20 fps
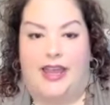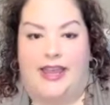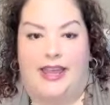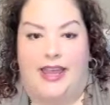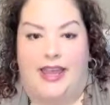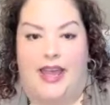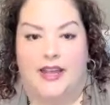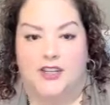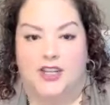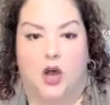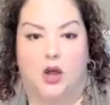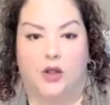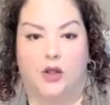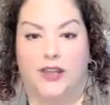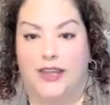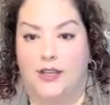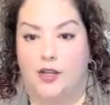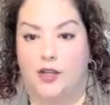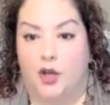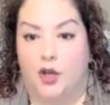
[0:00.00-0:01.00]
And I'll
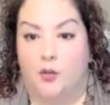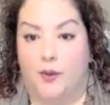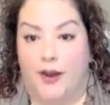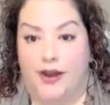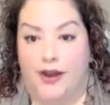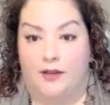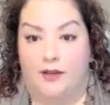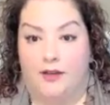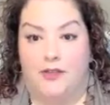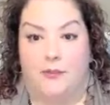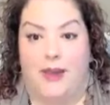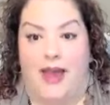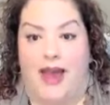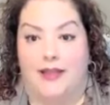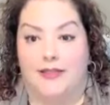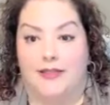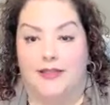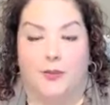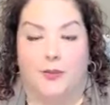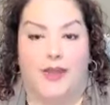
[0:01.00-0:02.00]
let you know right off the
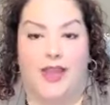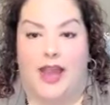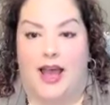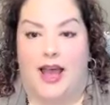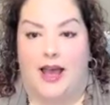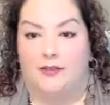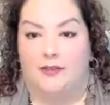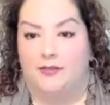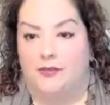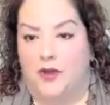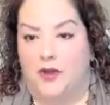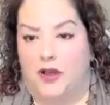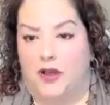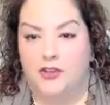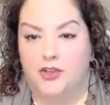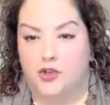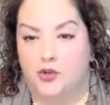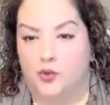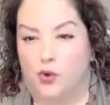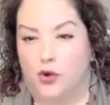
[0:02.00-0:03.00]
bat that we have a
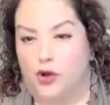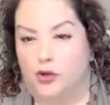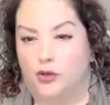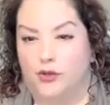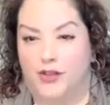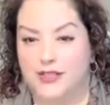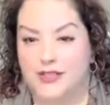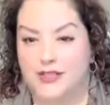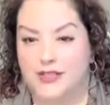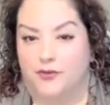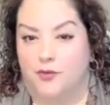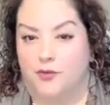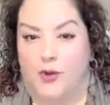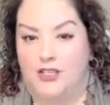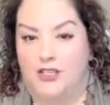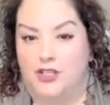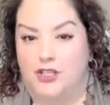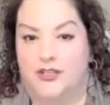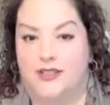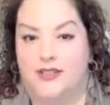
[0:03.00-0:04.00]
shorter list of
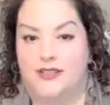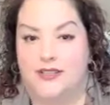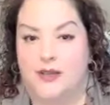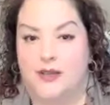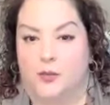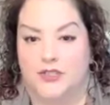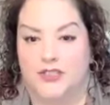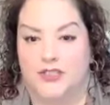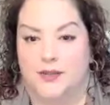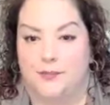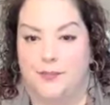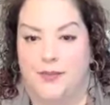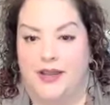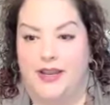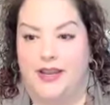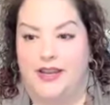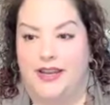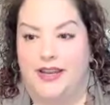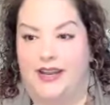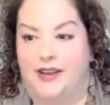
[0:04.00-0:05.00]
questions that were
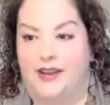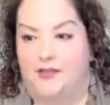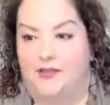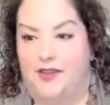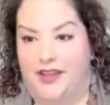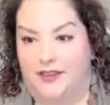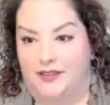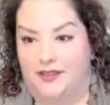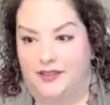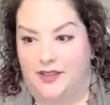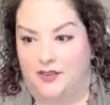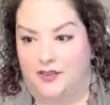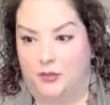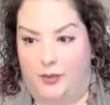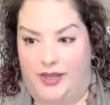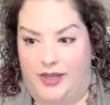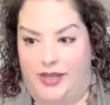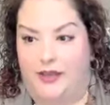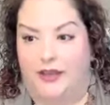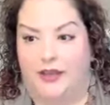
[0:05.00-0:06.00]
submitted in advance this
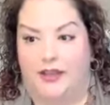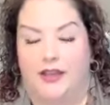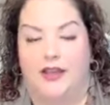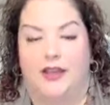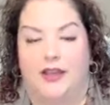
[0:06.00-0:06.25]
week.